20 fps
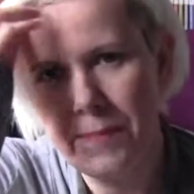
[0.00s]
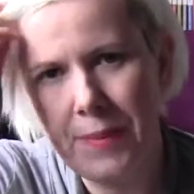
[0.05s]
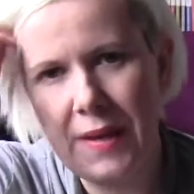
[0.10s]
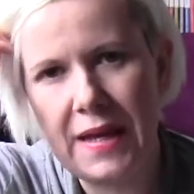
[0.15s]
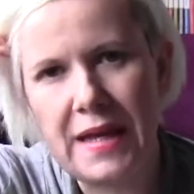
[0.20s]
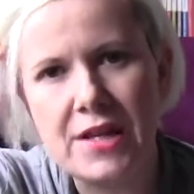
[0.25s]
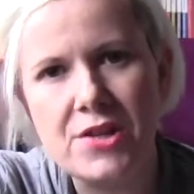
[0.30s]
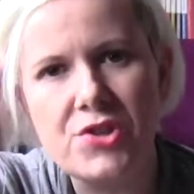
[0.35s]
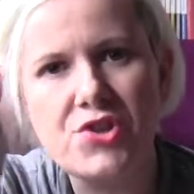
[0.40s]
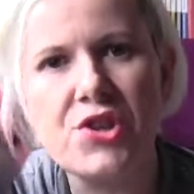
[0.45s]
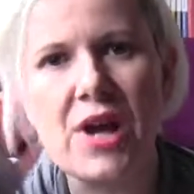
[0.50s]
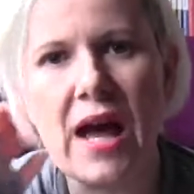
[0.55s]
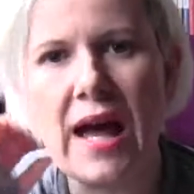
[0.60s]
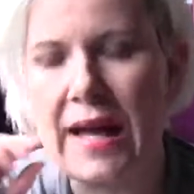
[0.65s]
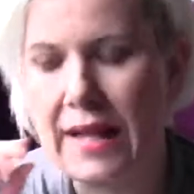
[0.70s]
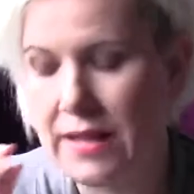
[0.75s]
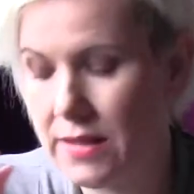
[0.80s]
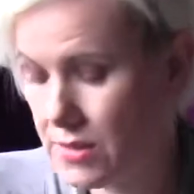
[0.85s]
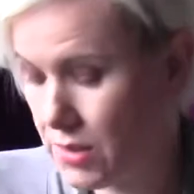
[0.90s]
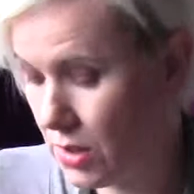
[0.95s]
page
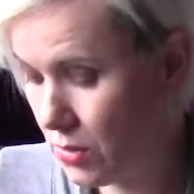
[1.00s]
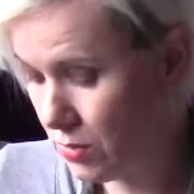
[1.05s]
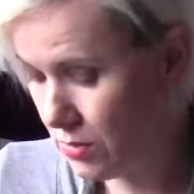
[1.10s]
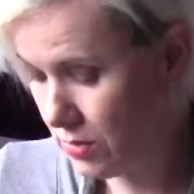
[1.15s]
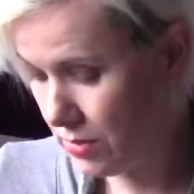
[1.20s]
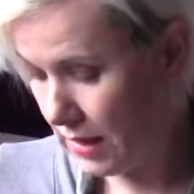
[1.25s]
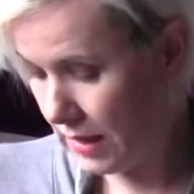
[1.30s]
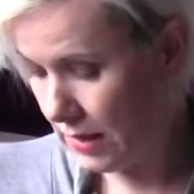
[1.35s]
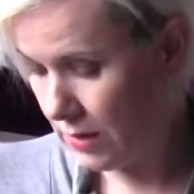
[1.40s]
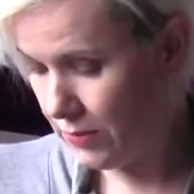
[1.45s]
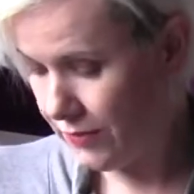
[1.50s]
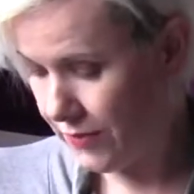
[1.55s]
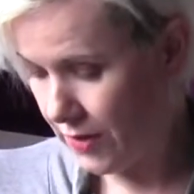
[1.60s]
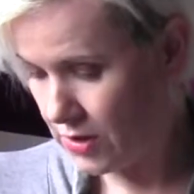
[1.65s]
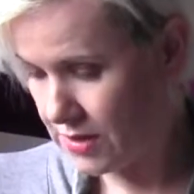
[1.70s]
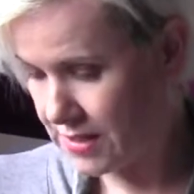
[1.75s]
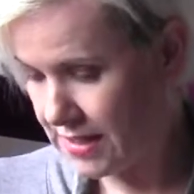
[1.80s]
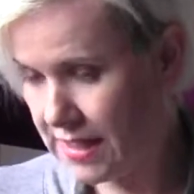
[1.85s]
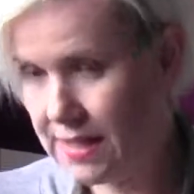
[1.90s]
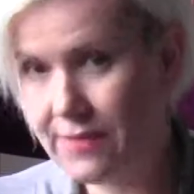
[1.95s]
and, oh, hello
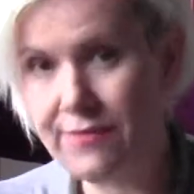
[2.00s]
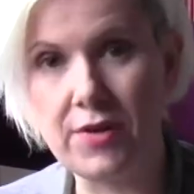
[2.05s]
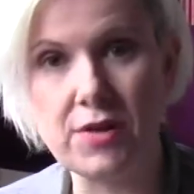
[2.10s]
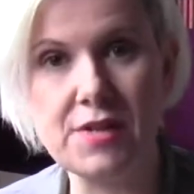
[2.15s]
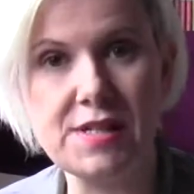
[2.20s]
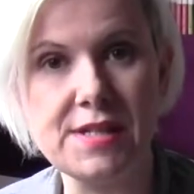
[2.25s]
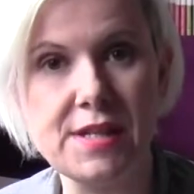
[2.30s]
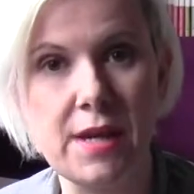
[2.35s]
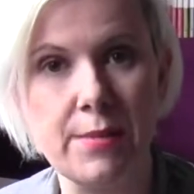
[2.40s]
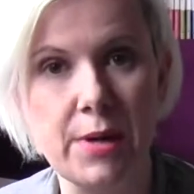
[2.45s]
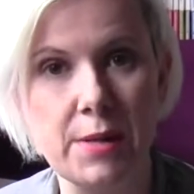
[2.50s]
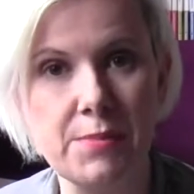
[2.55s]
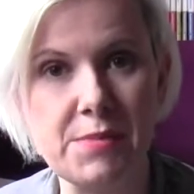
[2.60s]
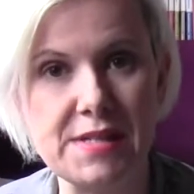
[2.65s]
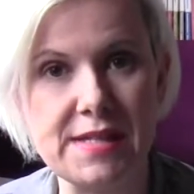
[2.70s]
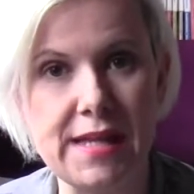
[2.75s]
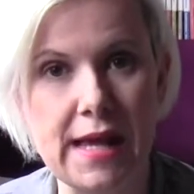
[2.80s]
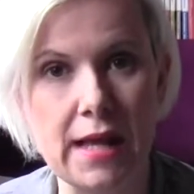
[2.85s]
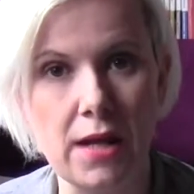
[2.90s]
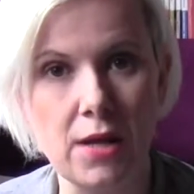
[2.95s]
Foxy. Foxy's coming up
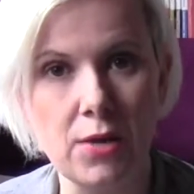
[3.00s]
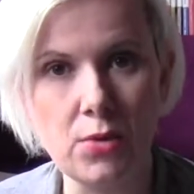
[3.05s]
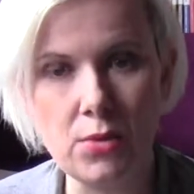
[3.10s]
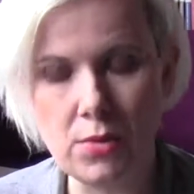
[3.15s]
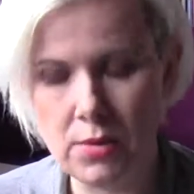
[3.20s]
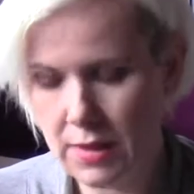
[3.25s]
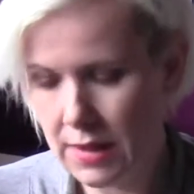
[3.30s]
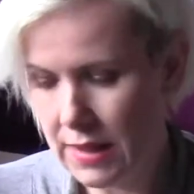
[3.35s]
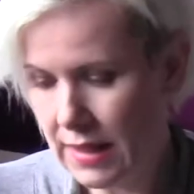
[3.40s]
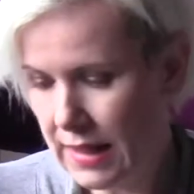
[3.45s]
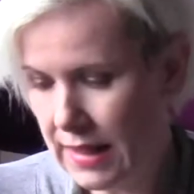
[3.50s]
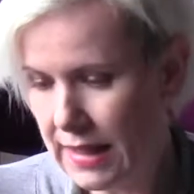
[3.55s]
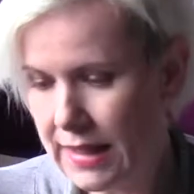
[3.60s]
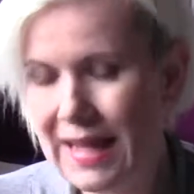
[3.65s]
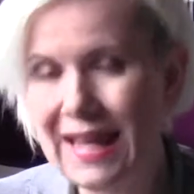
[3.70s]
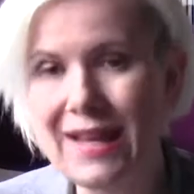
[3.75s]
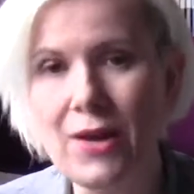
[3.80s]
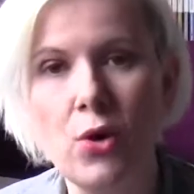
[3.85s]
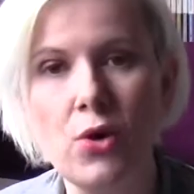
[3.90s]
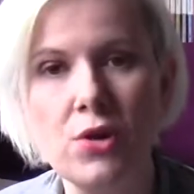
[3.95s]
to say hello.
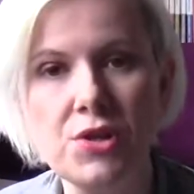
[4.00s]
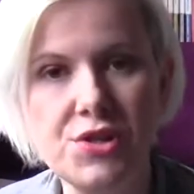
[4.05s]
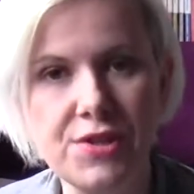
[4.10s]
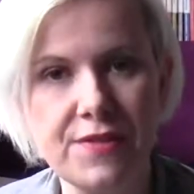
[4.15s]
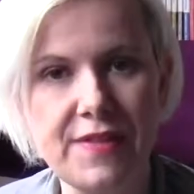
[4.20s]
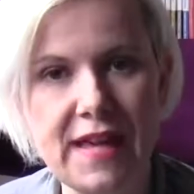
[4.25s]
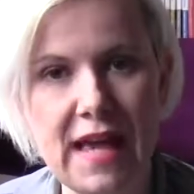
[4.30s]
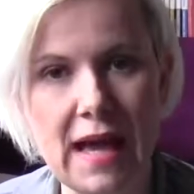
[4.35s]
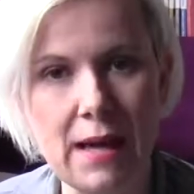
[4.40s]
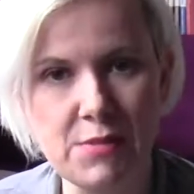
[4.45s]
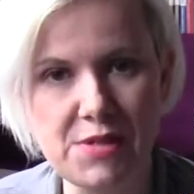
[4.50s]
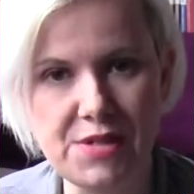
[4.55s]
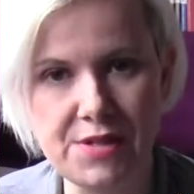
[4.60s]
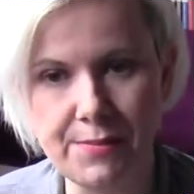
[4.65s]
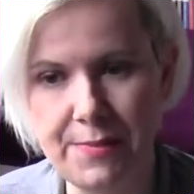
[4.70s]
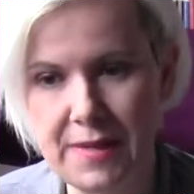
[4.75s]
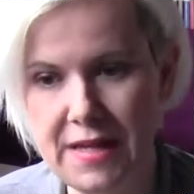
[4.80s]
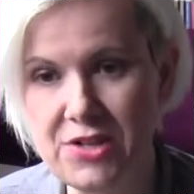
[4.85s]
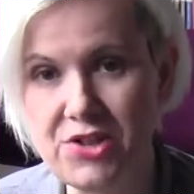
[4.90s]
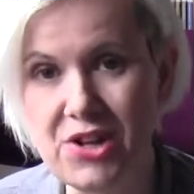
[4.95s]
Get onto the
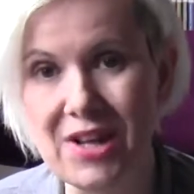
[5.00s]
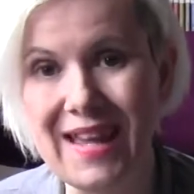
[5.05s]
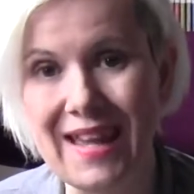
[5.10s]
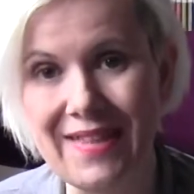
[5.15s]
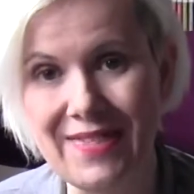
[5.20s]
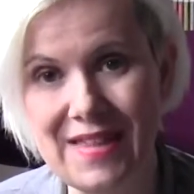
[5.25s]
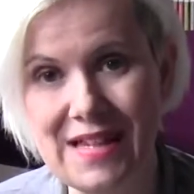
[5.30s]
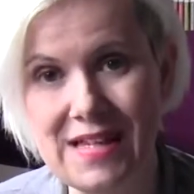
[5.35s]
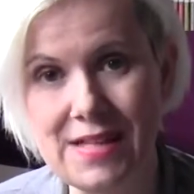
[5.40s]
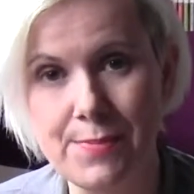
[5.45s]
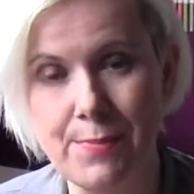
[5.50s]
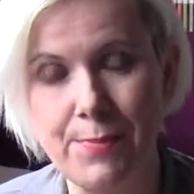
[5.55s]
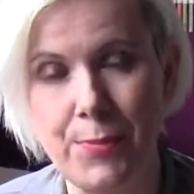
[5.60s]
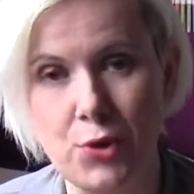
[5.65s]
Amazon page and get these